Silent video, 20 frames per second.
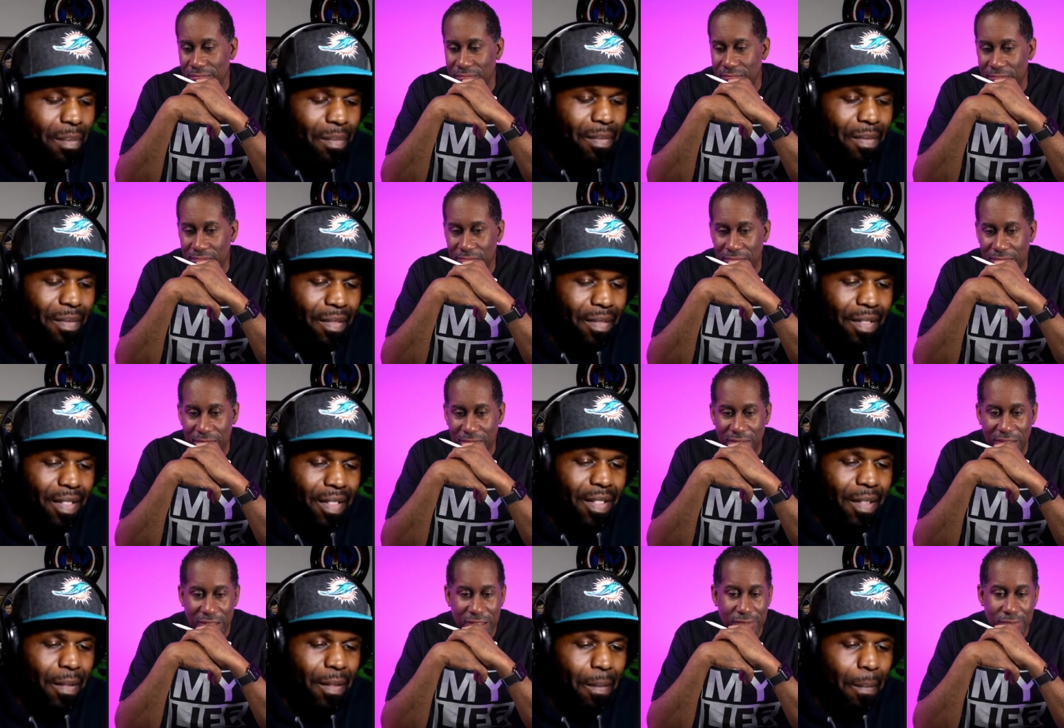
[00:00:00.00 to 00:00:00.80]

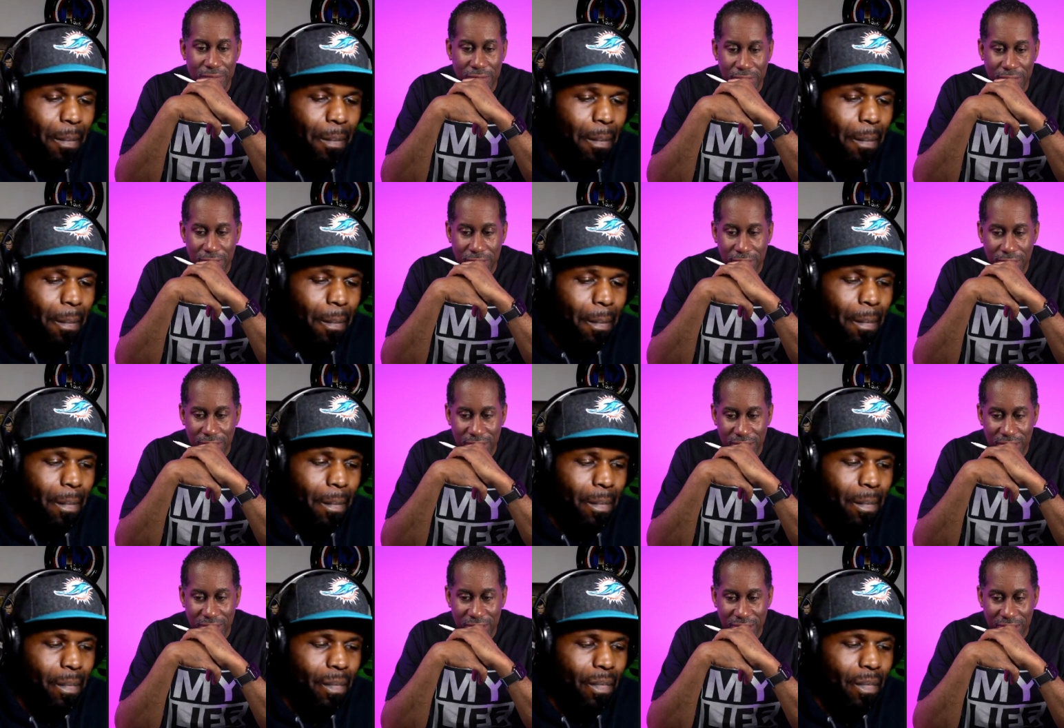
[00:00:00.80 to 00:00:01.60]

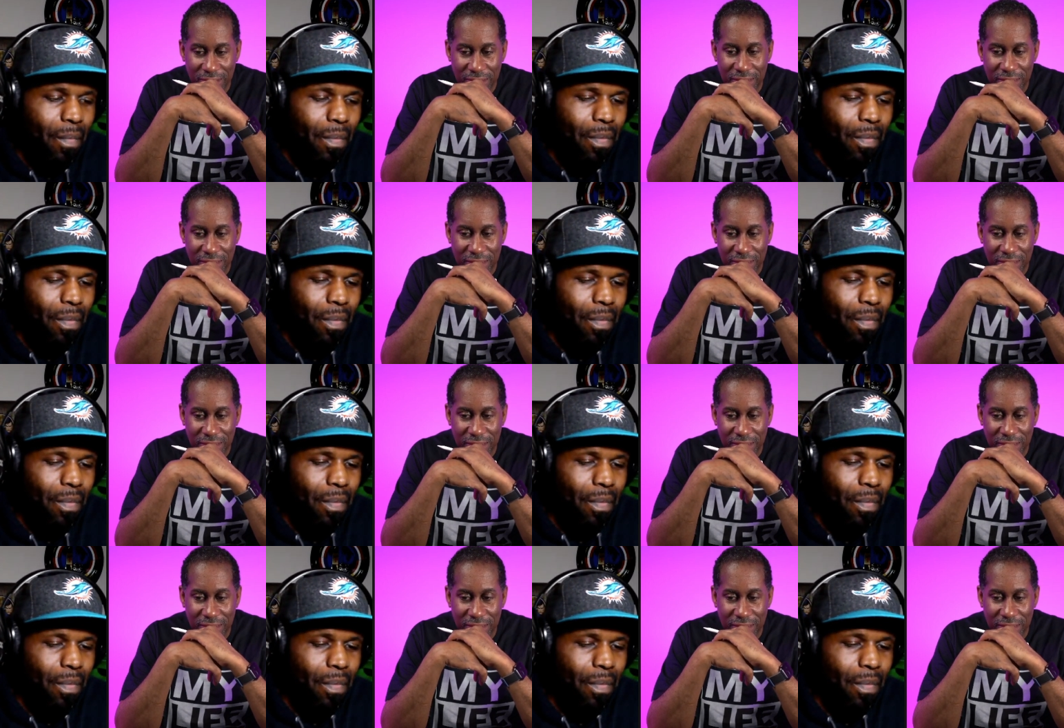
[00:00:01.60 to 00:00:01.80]
[no speech]